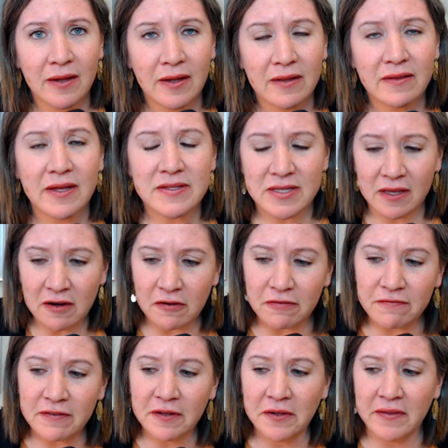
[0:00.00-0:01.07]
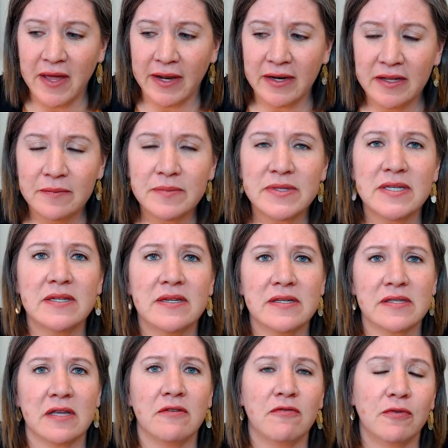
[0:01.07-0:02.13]
And that's going to fill that
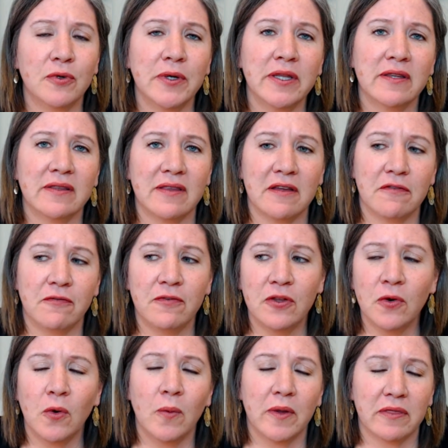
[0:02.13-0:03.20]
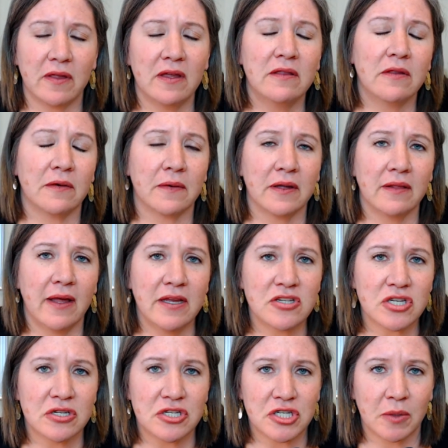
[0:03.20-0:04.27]
emptiness and void that they feel within the
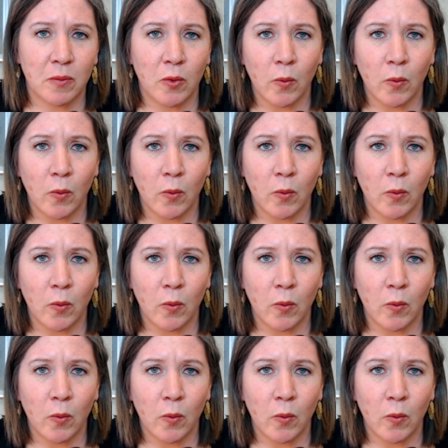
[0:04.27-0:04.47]
relationship